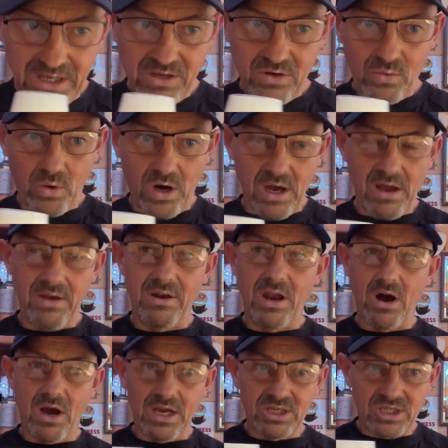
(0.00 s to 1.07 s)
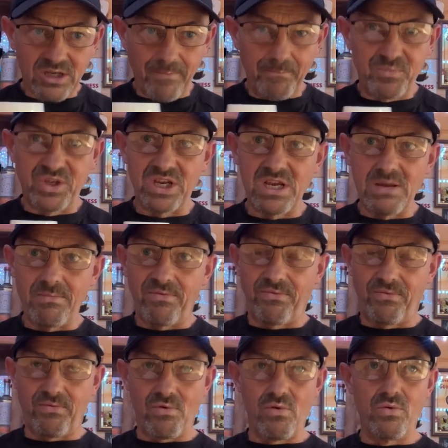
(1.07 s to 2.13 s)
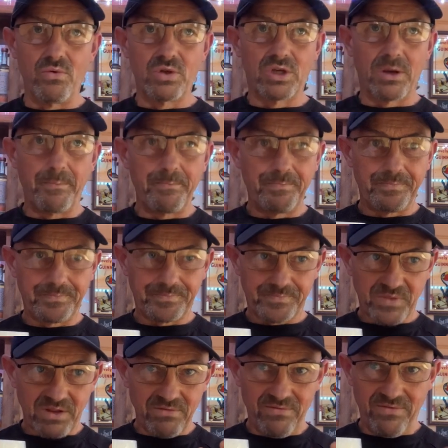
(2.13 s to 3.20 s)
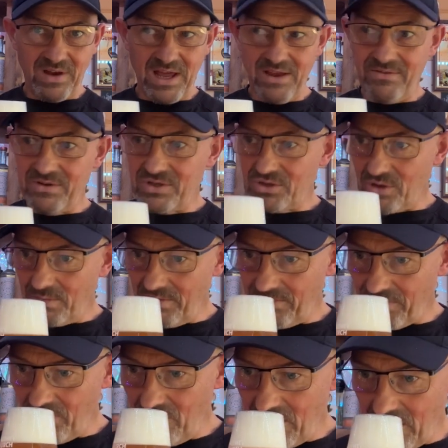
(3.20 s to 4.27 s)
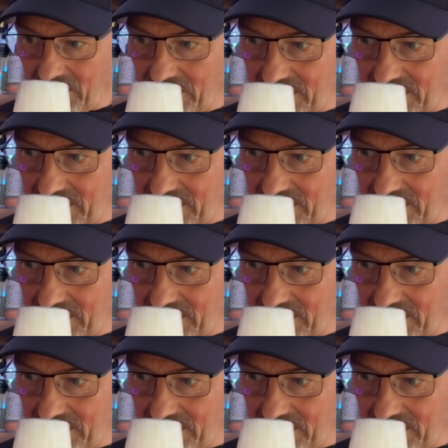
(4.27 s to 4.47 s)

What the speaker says: quite a nice deep fruit flavors coming through like you'd